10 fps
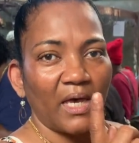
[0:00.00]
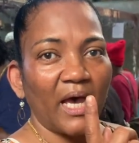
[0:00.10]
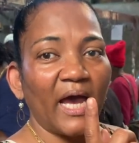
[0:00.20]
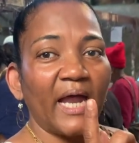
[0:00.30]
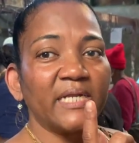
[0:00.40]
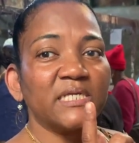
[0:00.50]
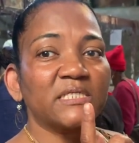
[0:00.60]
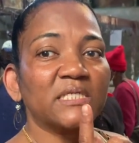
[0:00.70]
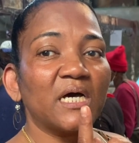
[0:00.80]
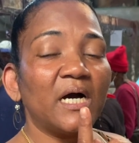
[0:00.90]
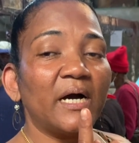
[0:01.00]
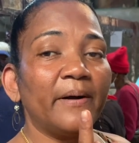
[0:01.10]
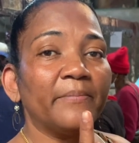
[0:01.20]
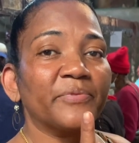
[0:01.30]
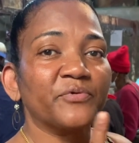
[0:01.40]
and it's
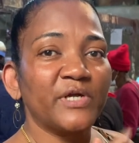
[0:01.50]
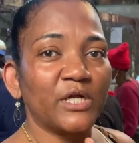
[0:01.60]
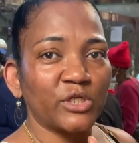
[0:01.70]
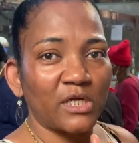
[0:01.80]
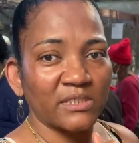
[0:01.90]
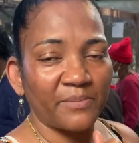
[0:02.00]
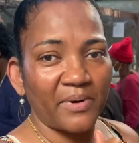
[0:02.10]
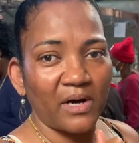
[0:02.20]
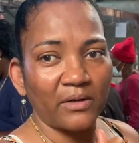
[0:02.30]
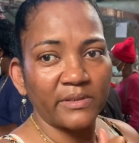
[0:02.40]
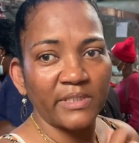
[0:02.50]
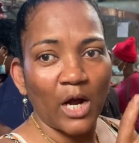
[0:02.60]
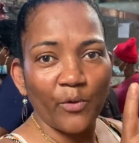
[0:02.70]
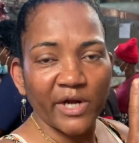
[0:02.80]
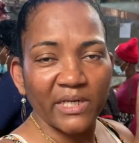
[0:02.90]
$300 a pound.
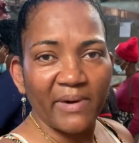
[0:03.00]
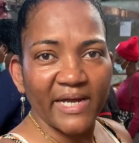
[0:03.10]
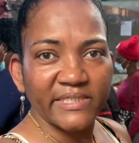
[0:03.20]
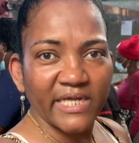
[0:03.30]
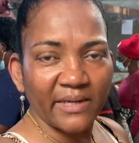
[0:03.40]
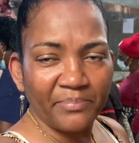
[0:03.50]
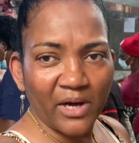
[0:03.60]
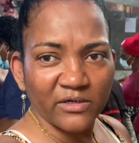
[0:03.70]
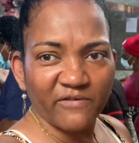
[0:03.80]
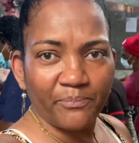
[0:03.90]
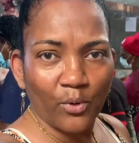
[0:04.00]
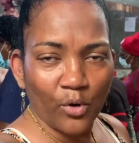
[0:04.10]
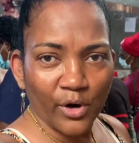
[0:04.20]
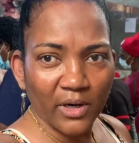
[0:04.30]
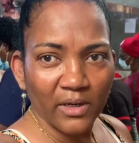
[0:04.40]
Now we're gonna buy 10 pound of
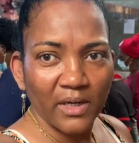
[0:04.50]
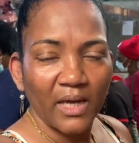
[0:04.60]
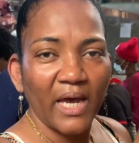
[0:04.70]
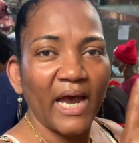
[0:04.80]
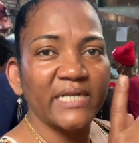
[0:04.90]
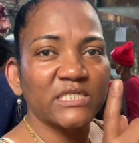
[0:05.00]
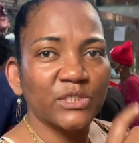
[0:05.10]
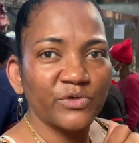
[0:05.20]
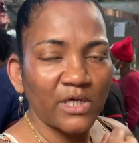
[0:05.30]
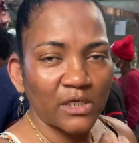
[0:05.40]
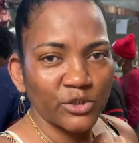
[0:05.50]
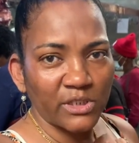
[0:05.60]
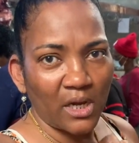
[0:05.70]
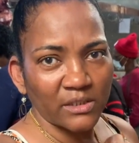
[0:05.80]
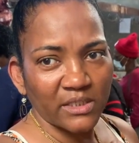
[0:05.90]
pork, and it's $300 a